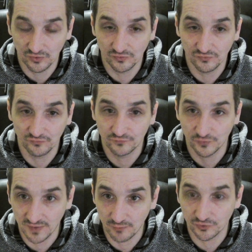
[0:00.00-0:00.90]
from
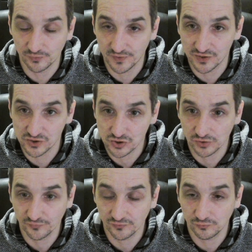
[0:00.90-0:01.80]
our repair shop,
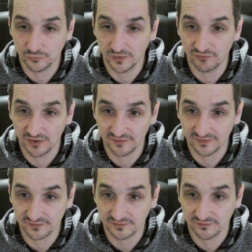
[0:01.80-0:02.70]
so whoever has
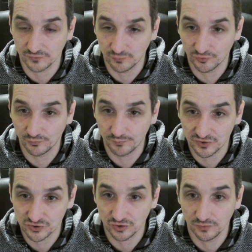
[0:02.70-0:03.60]
access to our repair
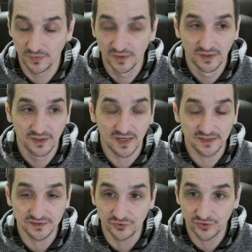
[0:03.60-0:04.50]
shop,
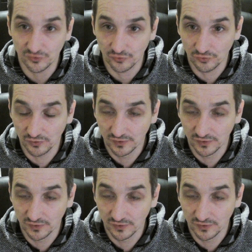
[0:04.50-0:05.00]
either they're all